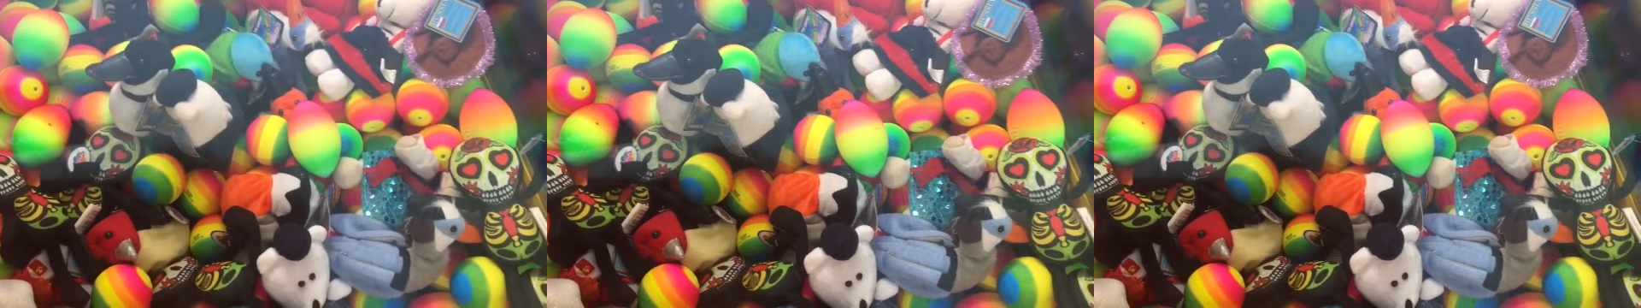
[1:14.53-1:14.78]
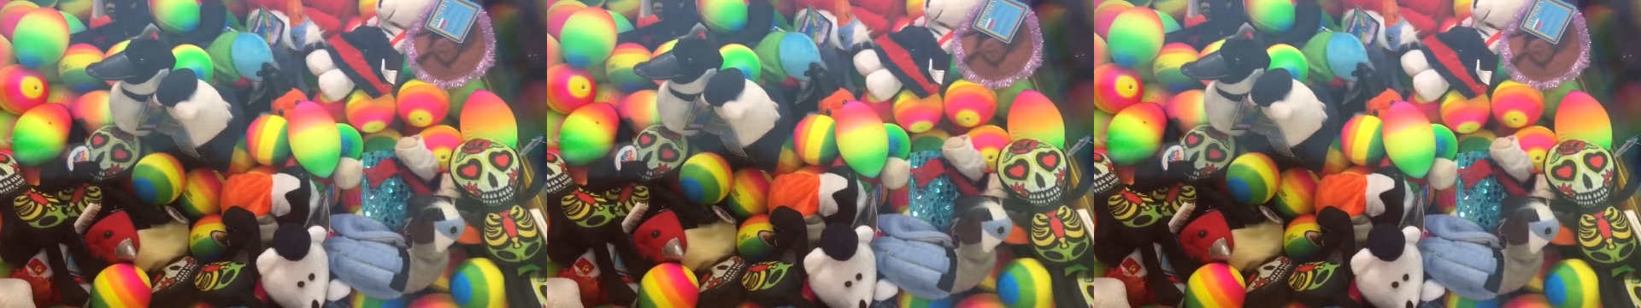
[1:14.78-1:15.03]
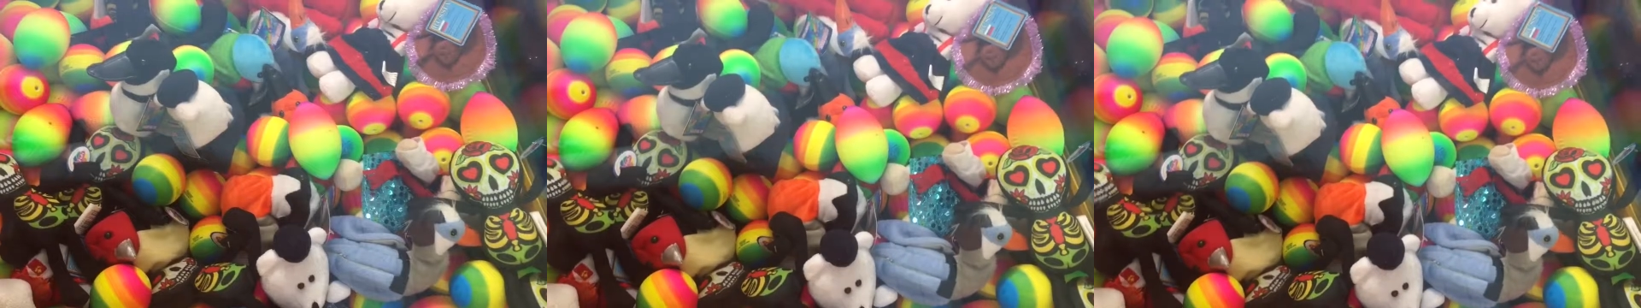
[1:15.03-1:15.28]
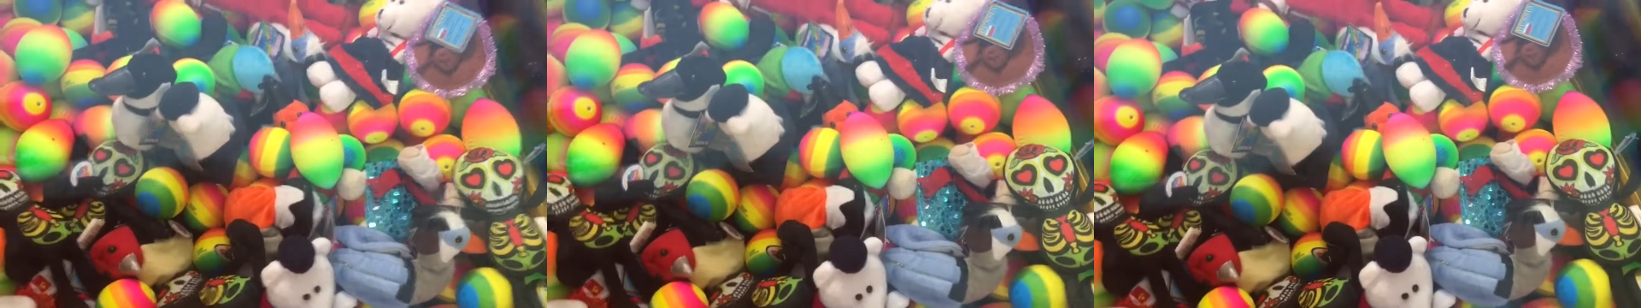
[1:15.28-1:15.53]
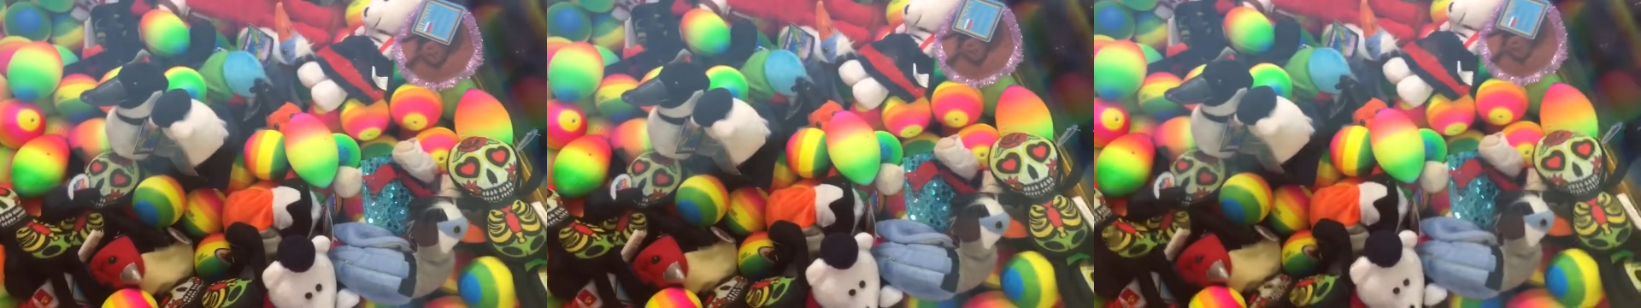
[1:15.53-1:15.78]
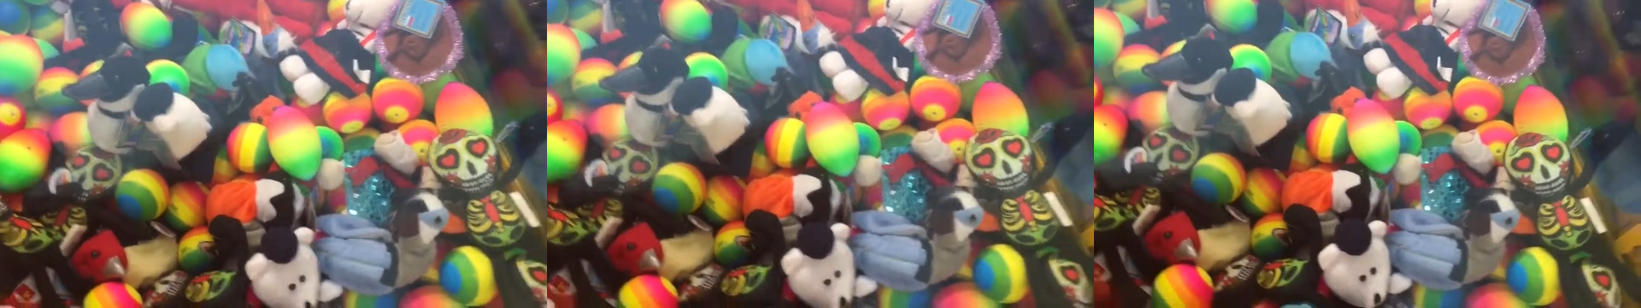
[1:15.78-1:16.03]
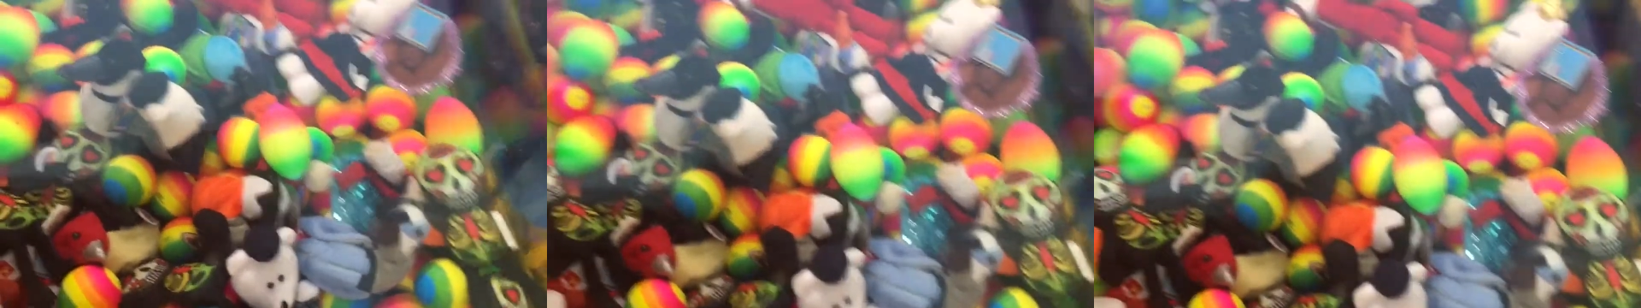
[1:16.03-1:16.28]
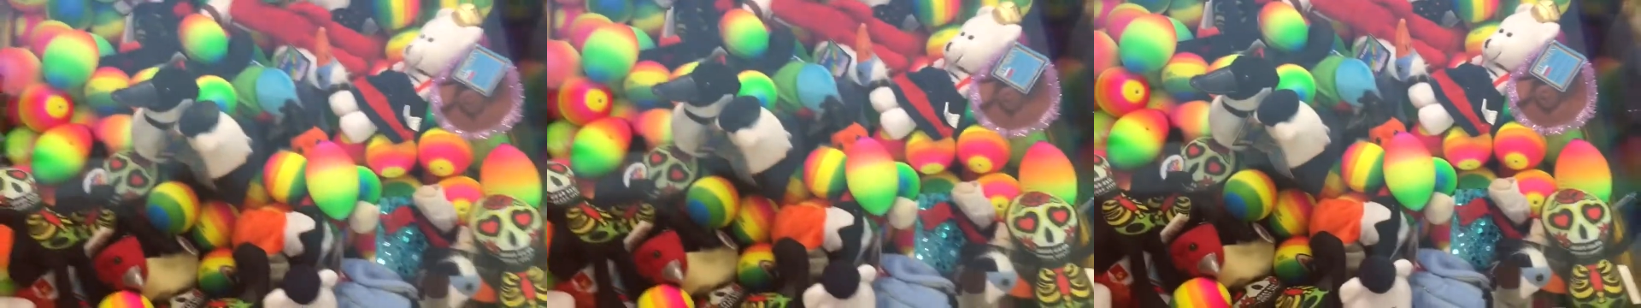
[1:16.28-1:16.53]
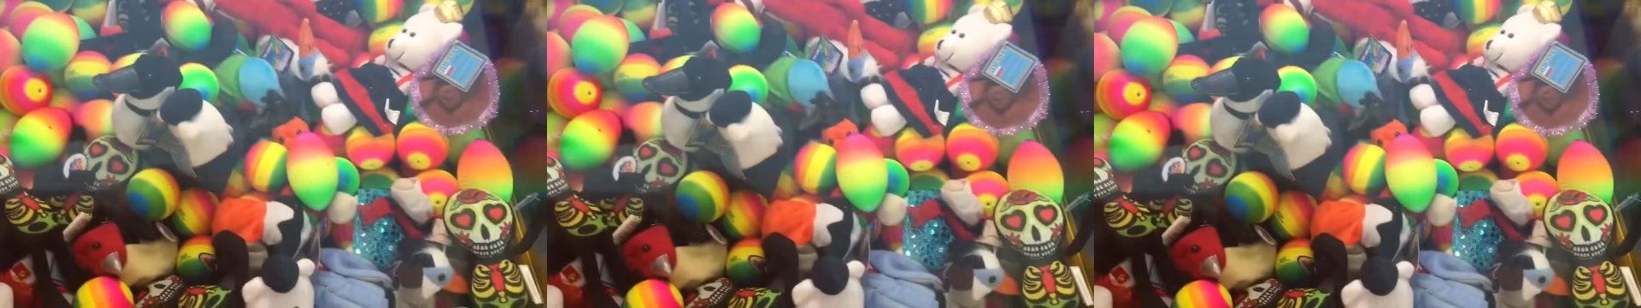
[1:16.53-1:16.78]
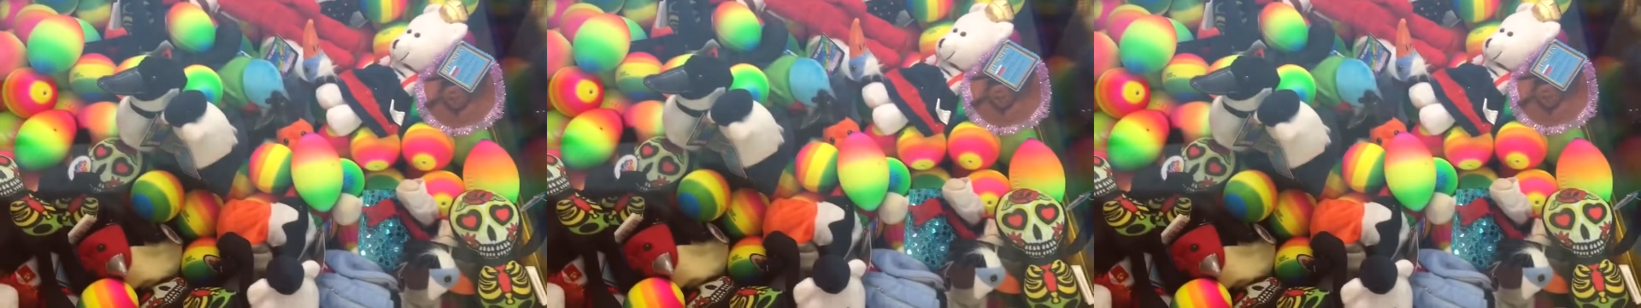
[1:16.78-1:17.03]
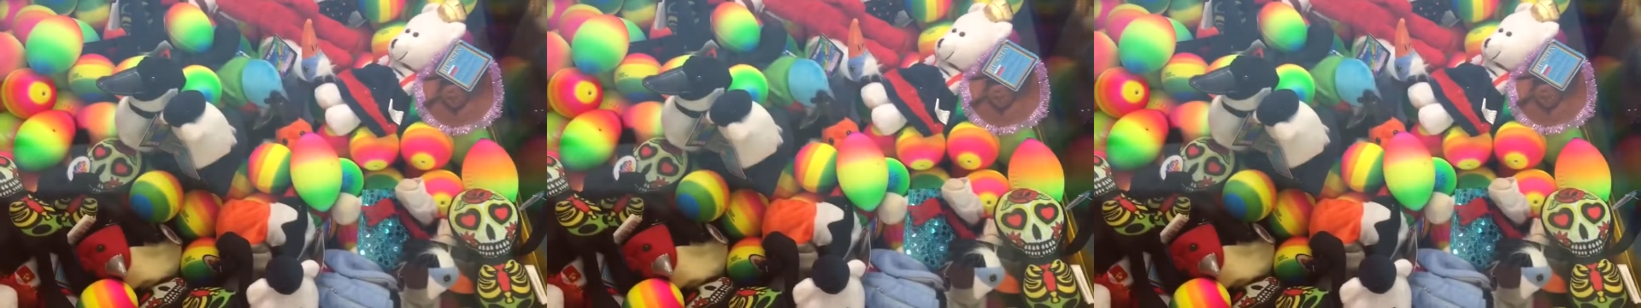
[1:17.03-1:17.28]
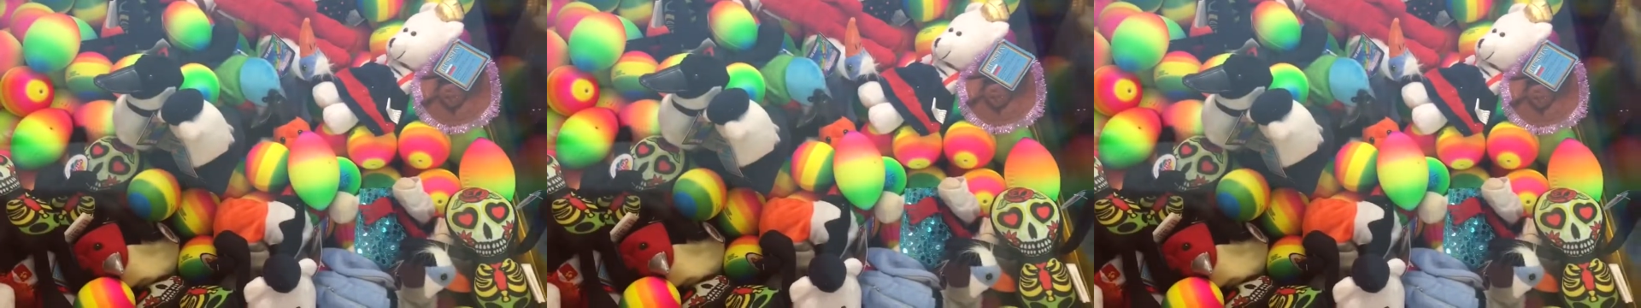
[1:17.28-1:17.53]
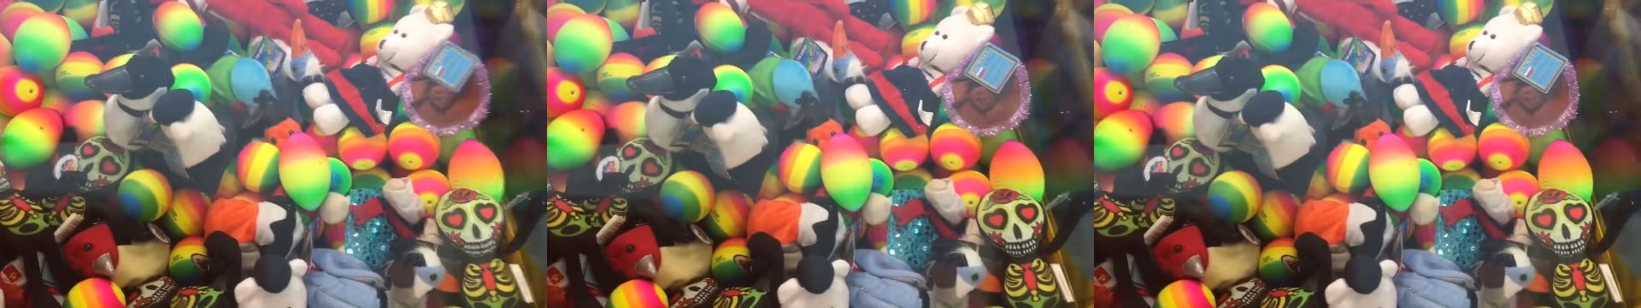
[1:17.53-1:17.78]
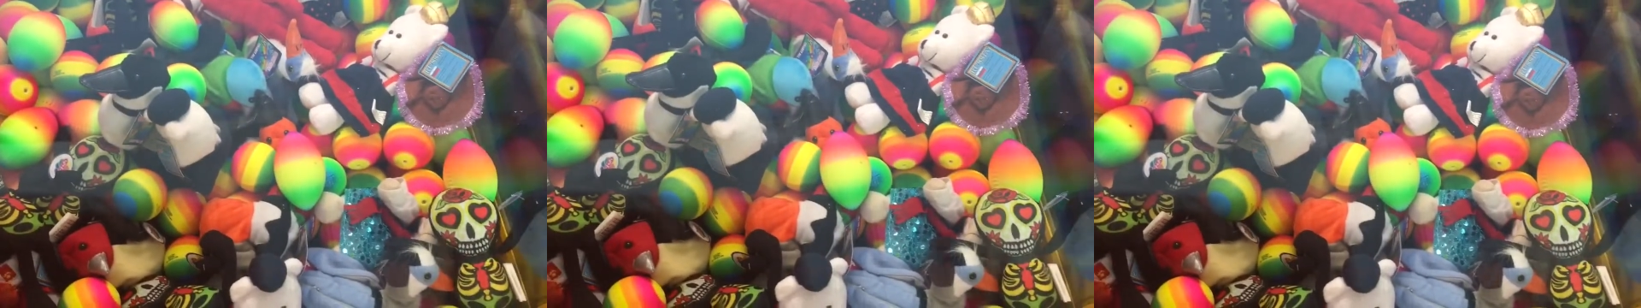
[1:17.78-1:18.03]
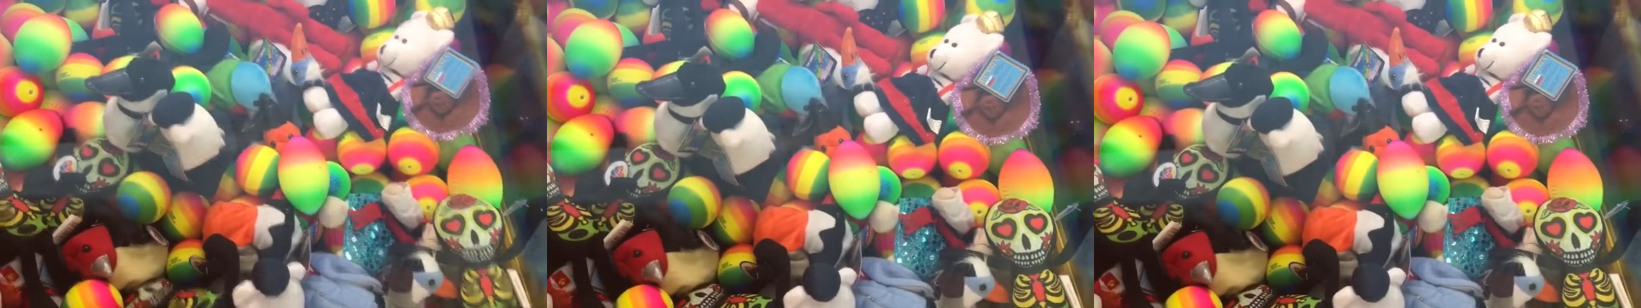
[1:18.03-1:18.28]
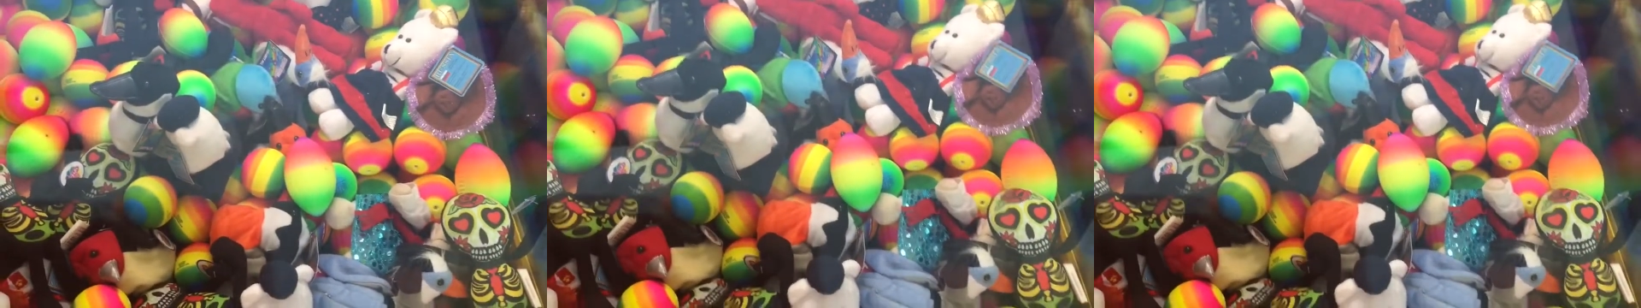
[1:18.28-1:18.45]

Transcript: (no speaker visible)